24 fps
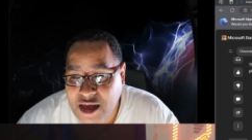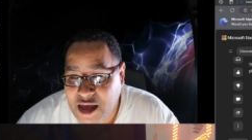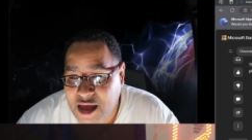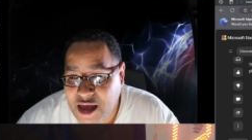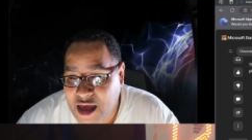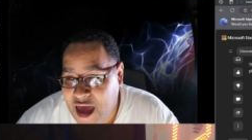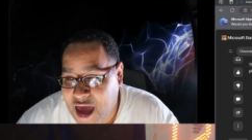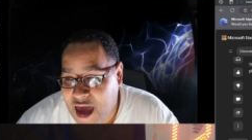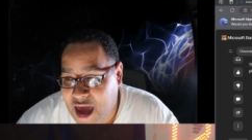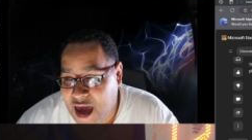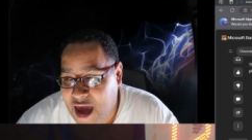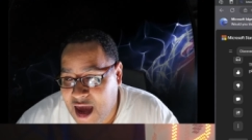
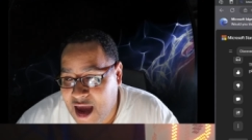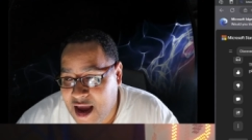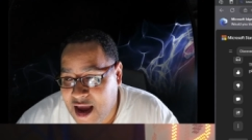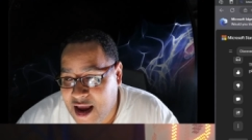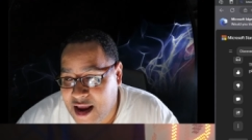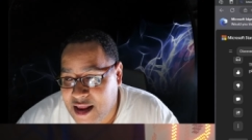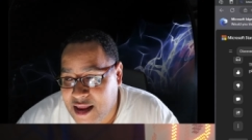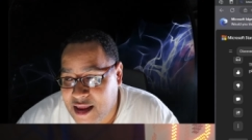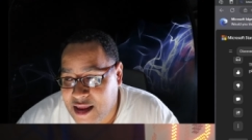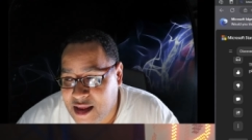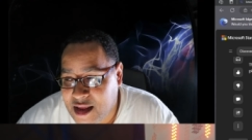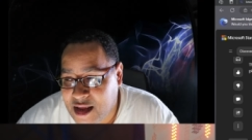
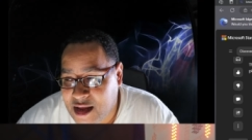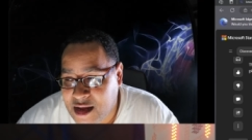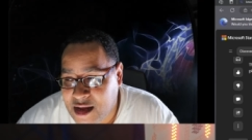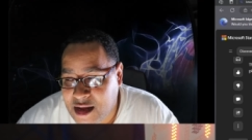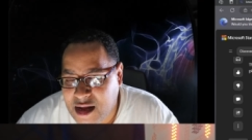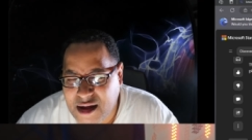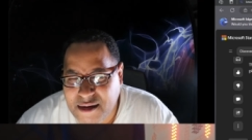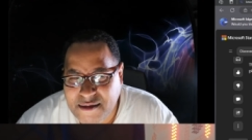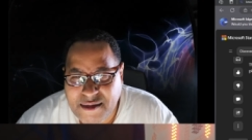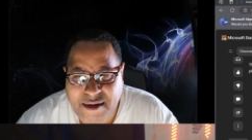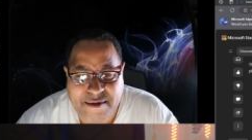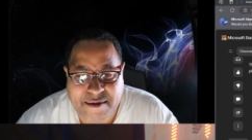and um,
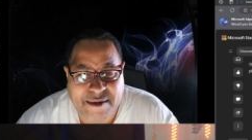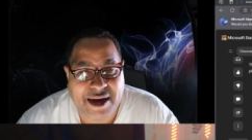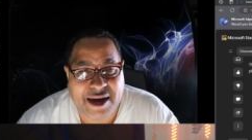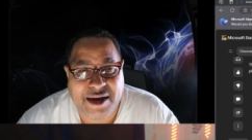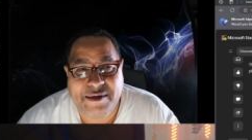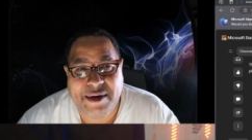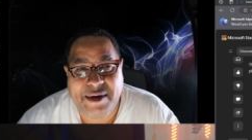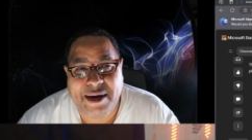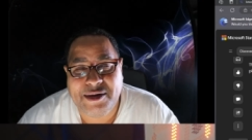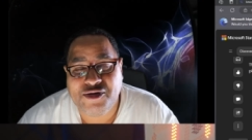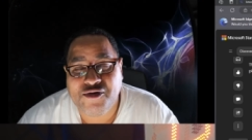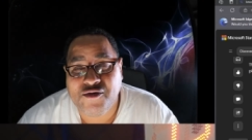I mean, he
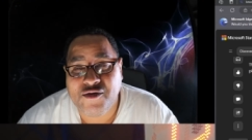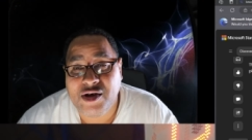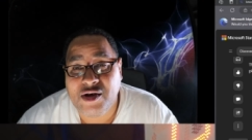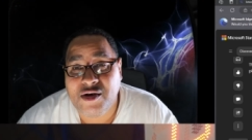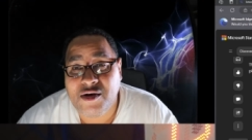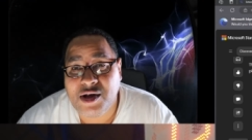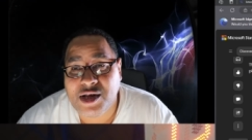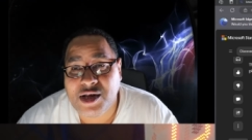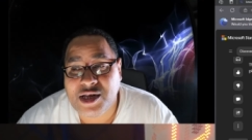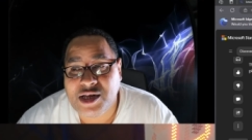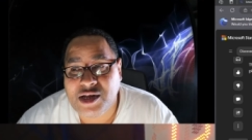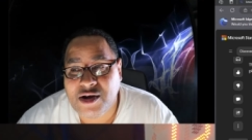made three
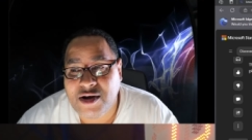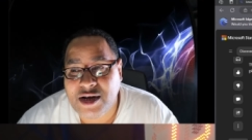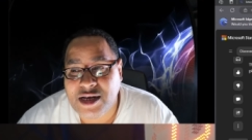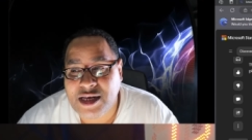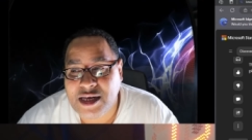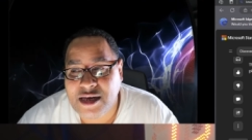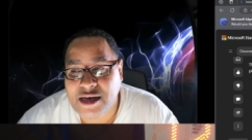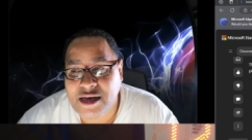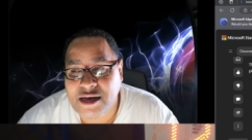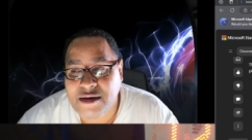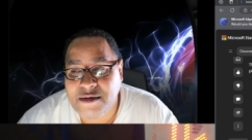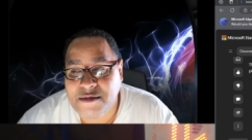All Star
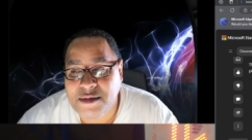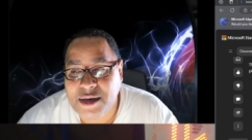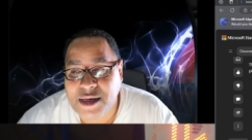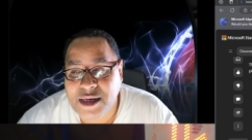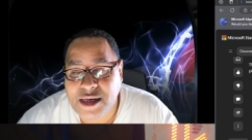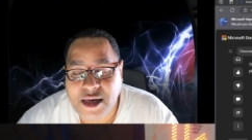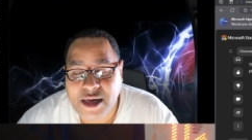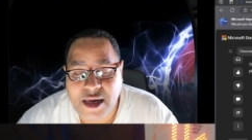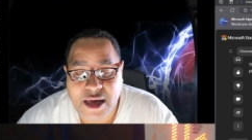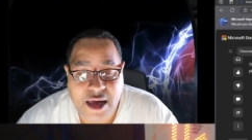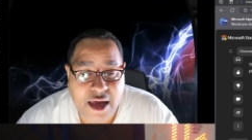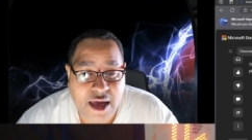
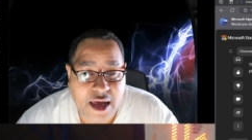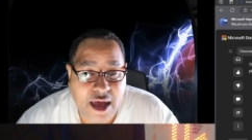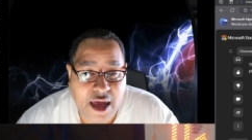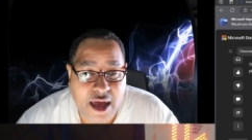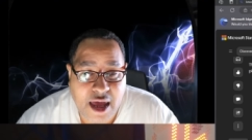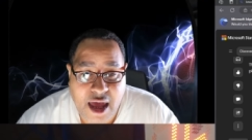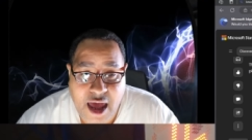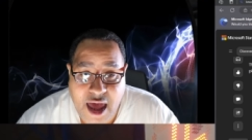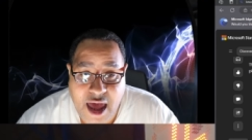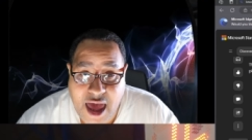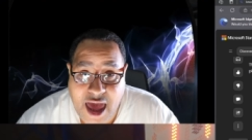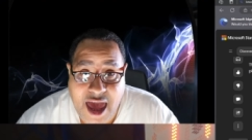teams.
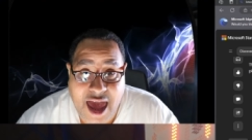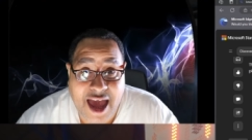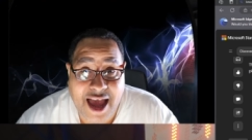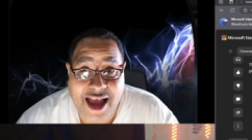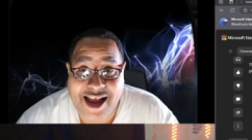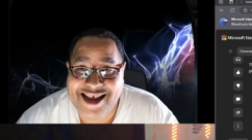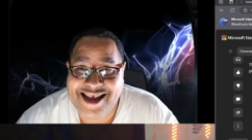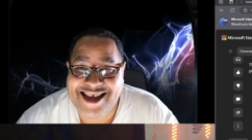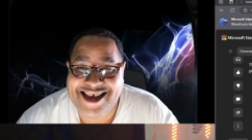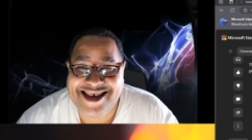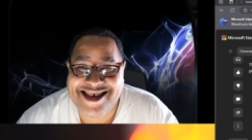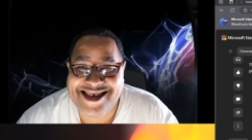
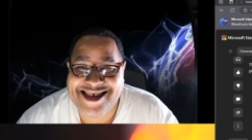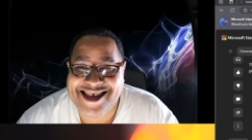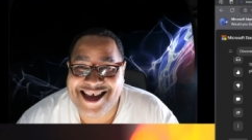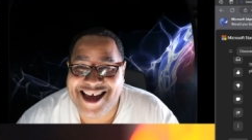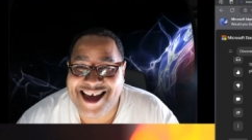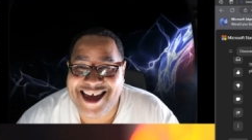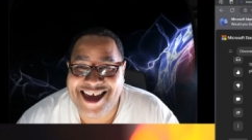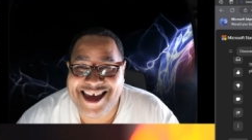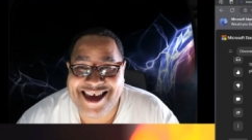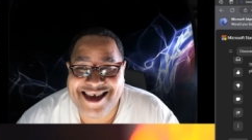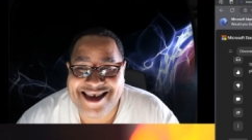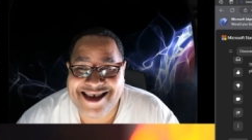And it's
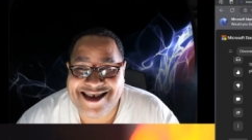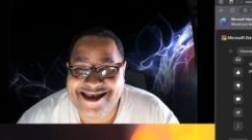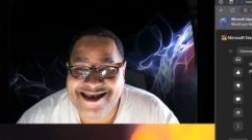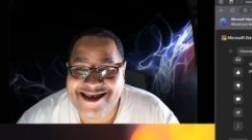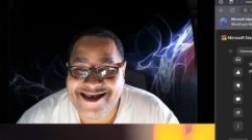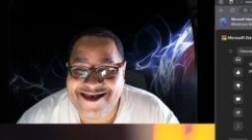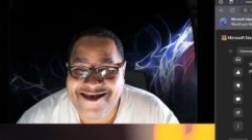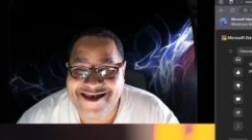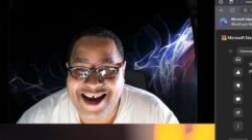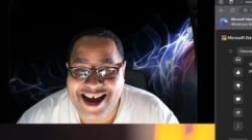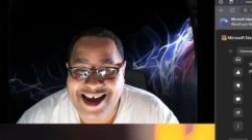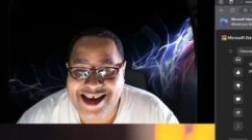like,
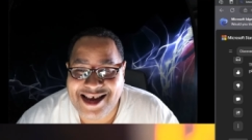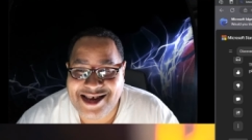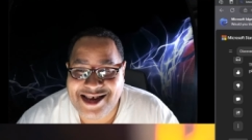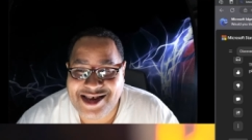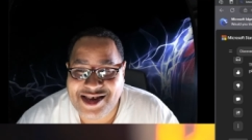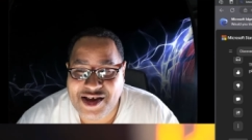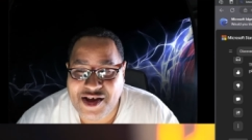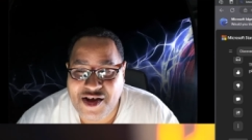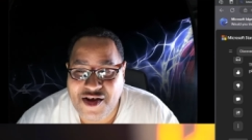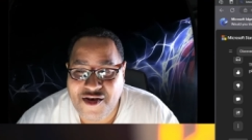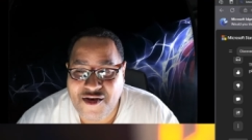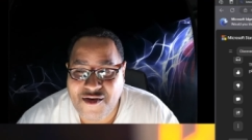all right,
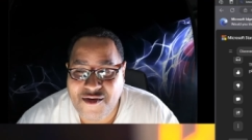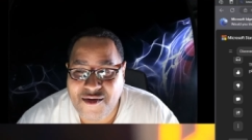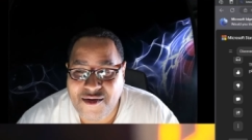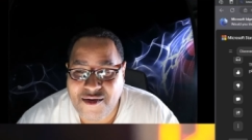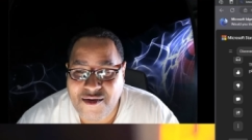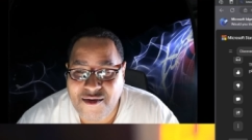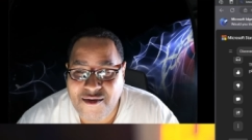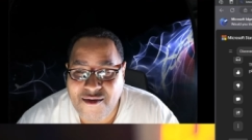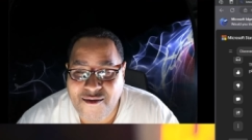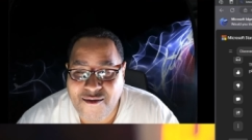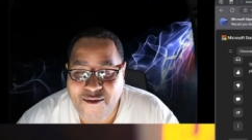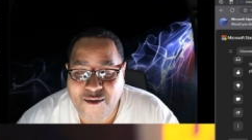so
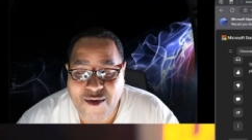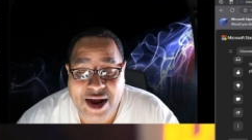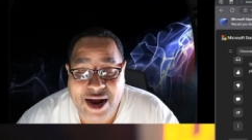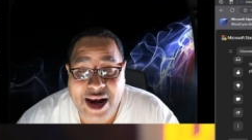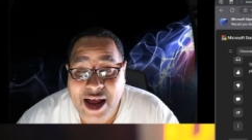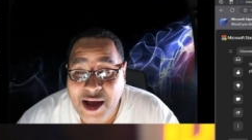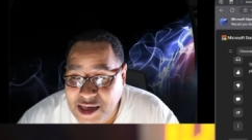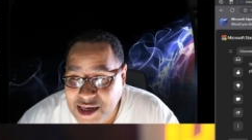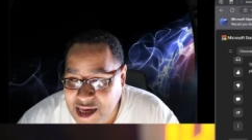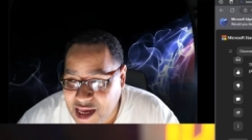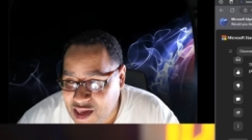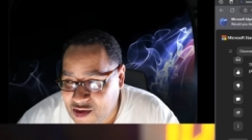what
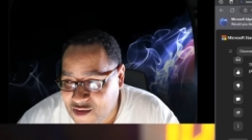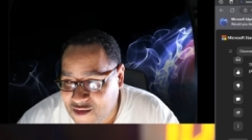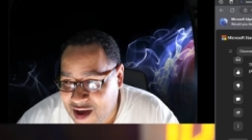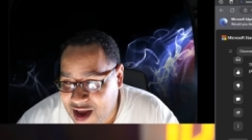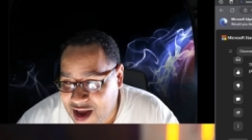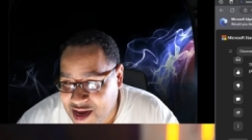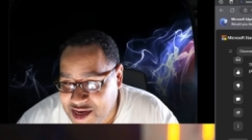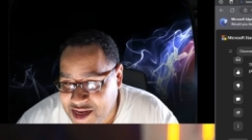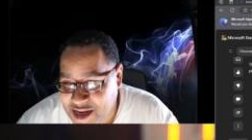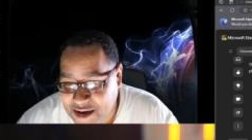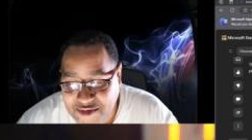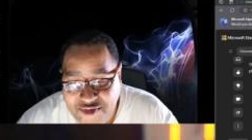else can you
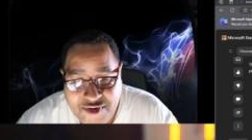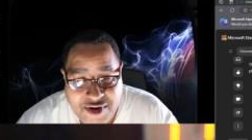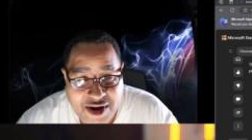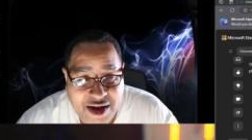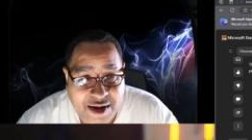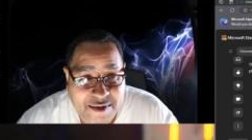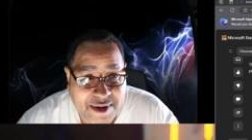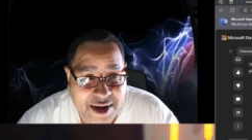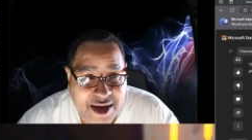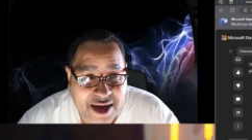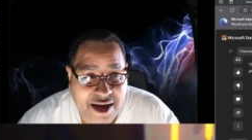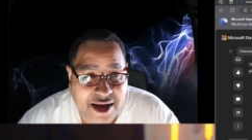actually
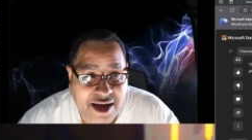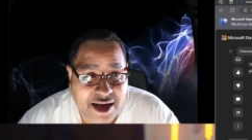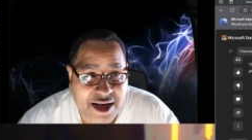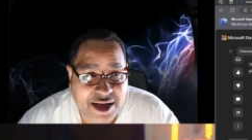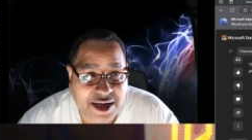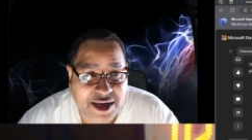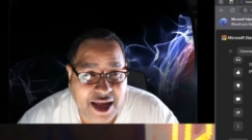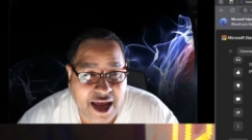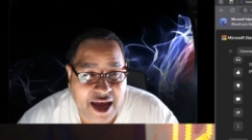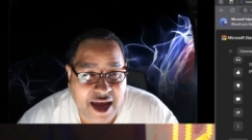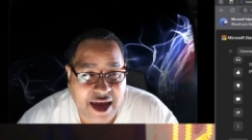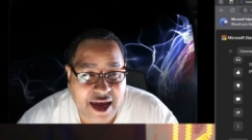bring?
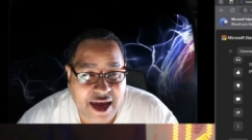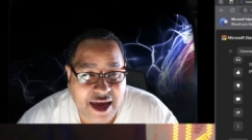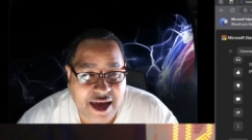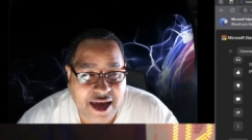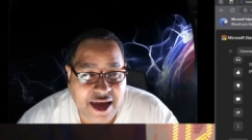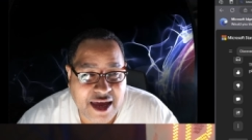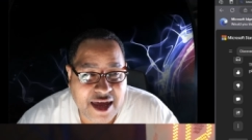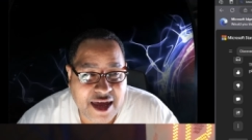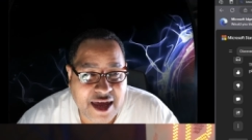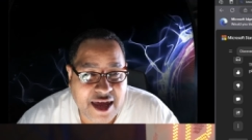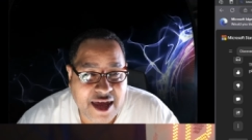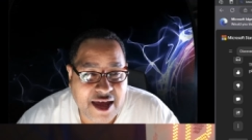Because like
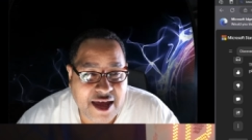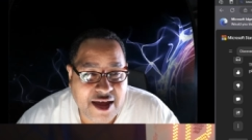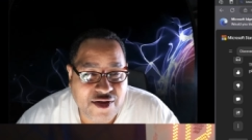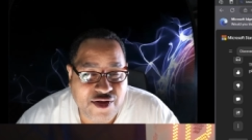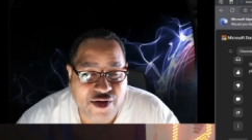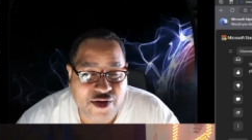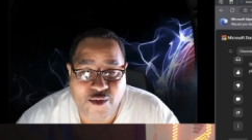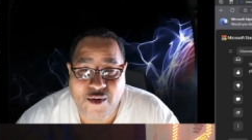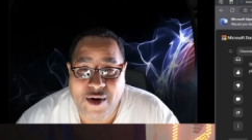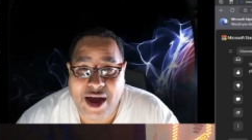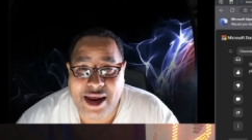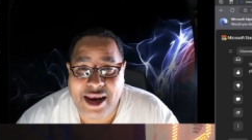
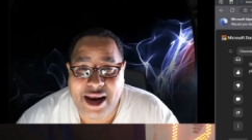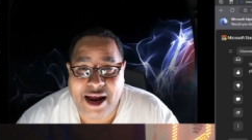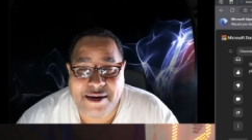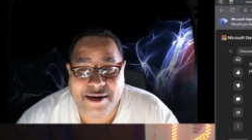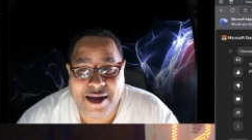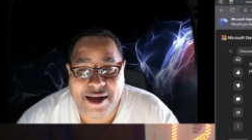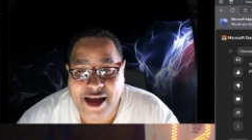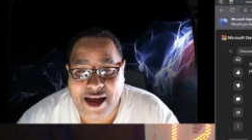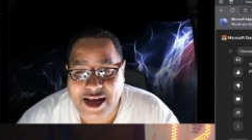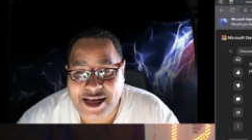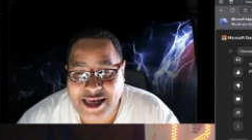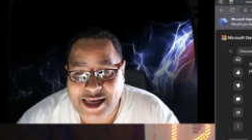the way, and I,
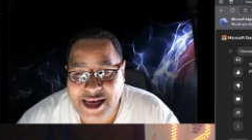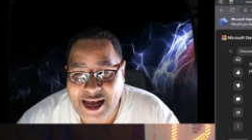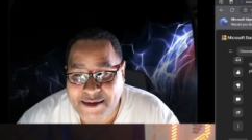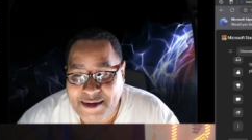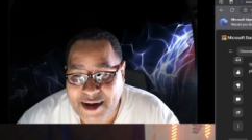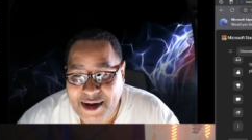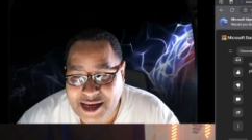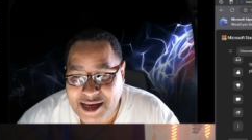like I said, I, I